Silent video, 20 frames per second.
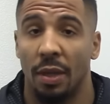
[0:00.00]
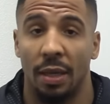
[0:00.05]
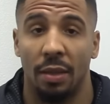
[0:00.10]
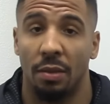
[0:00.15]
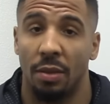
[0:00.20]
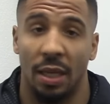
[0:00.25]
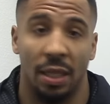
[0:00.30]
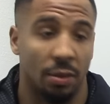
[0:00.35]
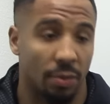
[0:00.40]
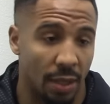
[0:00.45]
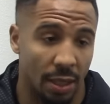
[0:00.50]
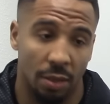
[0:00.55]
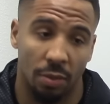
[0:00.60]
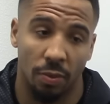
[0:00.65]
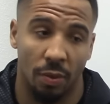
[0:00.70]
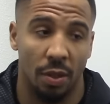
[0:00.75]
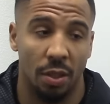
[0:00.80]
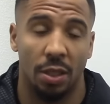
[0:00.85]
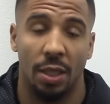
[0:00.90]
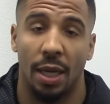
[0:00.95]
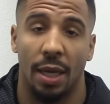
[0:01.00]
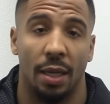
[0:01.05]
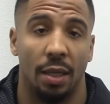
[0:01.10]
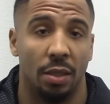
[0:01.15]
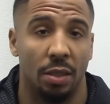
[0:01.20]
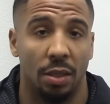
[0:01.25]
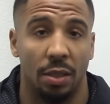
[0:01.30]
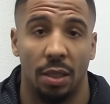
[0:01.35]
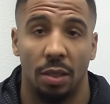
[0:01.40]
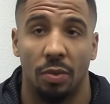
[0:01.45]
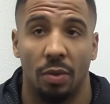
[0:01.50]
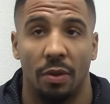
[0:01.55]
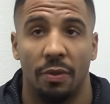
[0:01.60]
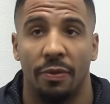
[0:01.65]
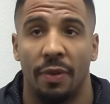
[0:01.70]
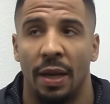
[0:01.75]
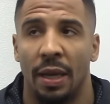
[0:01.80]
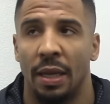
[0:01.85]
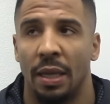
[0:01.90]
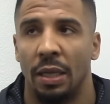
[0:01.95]
that, that's, that's where the challenge is, that's where the
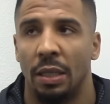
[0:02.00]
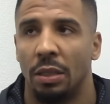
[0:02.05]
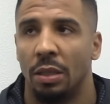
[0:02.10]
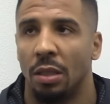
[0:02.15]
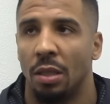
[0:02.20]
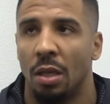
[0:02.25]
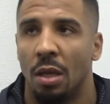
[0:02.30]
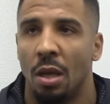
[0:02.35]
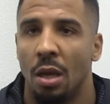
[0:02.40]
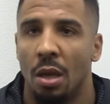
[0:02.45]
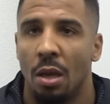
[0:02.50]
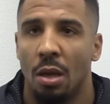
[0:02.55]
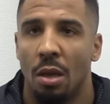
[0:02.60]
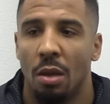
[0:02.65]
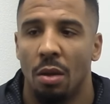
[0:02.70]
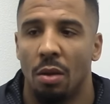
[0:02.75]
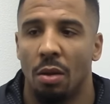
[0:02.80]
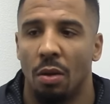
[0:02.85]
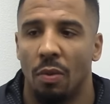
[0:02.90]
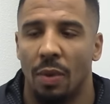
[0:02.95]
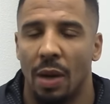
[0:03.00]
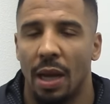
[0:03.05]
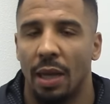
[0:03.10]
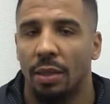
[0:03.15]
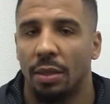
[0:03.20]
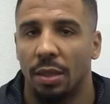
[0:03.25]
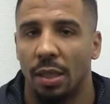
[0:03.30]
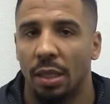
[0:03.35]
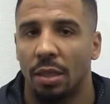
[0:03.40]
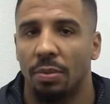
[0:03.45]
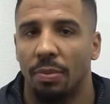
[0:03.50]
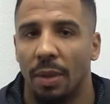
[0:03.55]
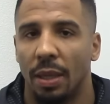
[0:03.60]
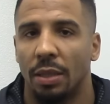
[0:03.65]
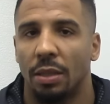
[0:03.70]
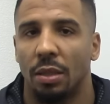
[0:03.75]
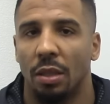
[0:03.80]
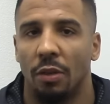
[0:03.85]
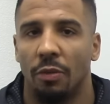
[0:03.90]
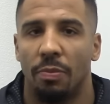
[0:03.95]
fight is. And, you know, when I assess
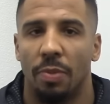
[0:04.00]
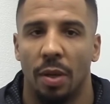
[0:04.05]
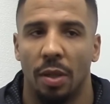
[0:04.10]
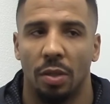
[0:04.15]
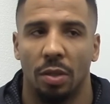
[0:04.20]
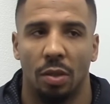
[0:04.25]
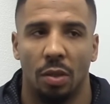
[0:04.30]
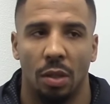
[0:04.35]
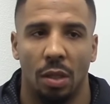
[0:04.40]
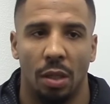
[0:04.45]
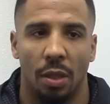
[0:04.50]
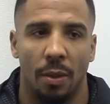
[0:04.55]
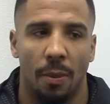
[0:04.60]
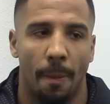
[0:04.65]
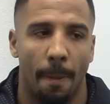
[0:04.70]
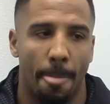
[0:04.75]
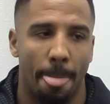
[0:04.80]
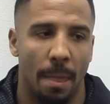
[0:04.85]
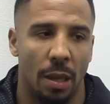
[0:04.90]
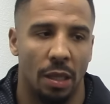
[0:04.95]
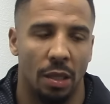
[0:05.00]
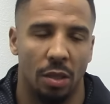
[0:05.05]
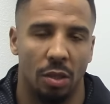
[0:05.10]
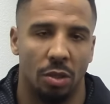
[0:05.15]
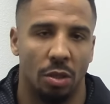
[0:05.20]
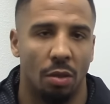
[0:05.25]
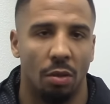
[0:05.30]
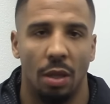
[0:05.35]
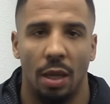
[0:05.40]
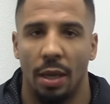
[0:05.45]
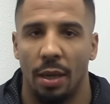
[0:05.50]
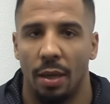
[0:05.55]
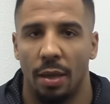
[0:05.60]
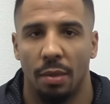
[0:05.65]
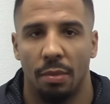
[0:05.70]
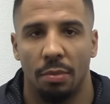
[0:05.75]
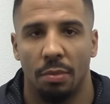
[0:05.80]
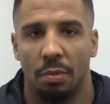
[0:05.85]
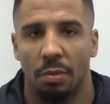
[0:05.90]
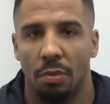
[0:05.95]
myself personally, uh, there's no let
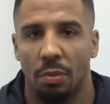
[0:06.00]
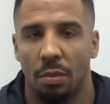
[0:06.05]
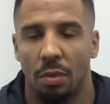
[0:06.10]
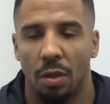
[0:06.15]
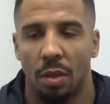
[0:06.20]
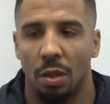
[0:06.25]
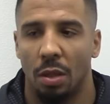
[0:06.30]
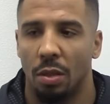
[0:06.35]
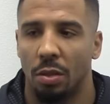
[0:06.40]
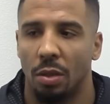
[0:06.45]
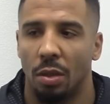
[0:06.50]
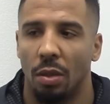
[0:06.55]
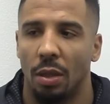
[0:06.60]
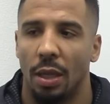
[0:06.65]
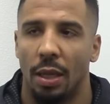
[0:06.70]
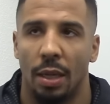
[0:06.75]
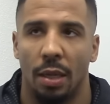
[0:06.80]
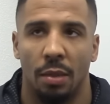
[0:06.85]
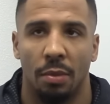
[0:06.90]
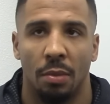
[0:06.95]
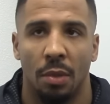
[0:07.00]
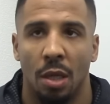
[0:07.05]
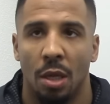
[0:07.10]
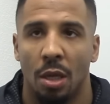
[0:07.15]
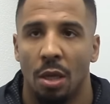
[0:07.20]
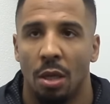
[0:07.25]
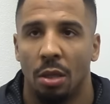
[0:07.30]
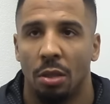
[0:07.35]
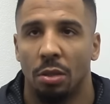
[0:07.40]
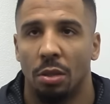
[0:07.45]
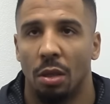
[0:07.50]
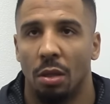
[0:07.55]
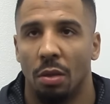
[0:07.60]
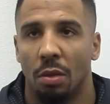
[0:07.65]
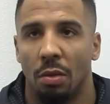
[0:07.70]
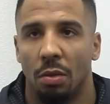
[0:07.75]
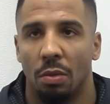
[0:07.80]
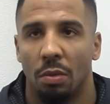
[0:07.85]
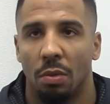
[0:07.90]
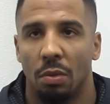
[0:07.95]
up. You know, there's no let up.
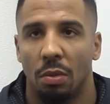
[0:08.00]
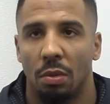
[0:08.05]
So